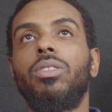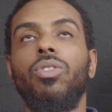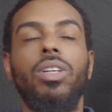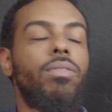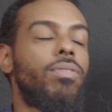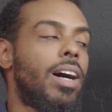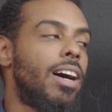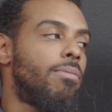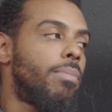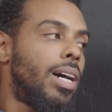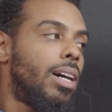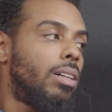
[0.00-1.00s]
run 5
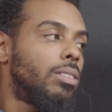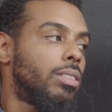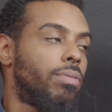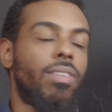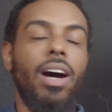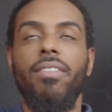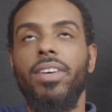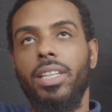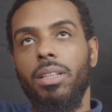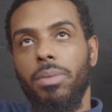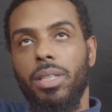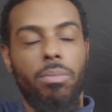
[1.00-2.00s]
miles, 5
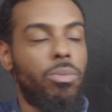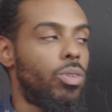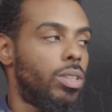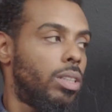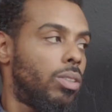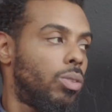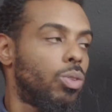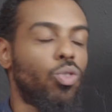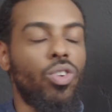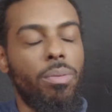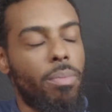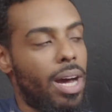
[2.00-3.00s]
a.m. in the morning,
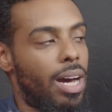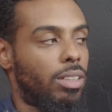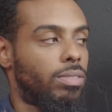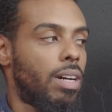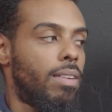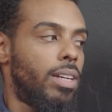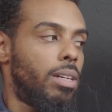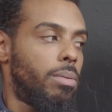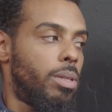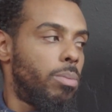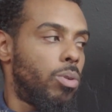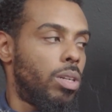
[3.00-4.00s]
3 miles, 5 a.m.
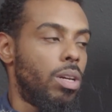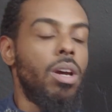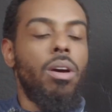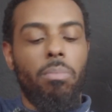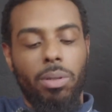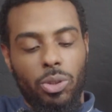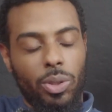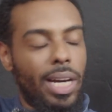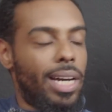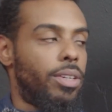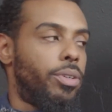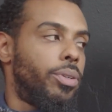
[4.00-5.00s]
in the morning, but you
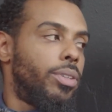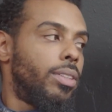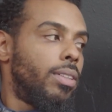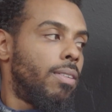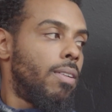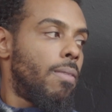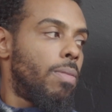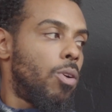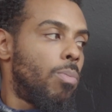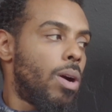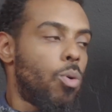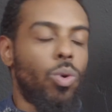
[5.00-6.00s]
got to do it. Right.
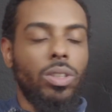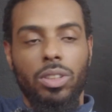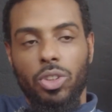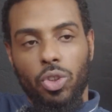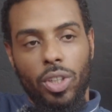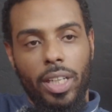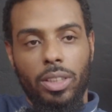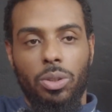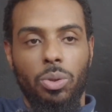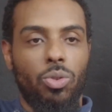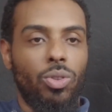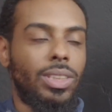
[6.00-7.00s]
Nobody wants to train
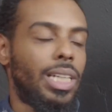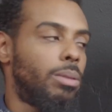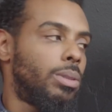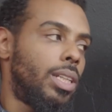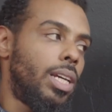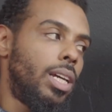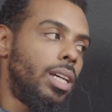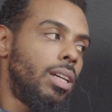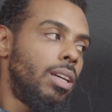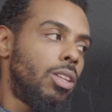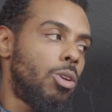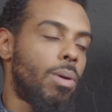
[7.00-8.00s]
2-3 times a day.
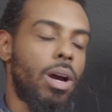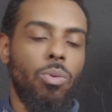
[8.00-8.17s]
Nobody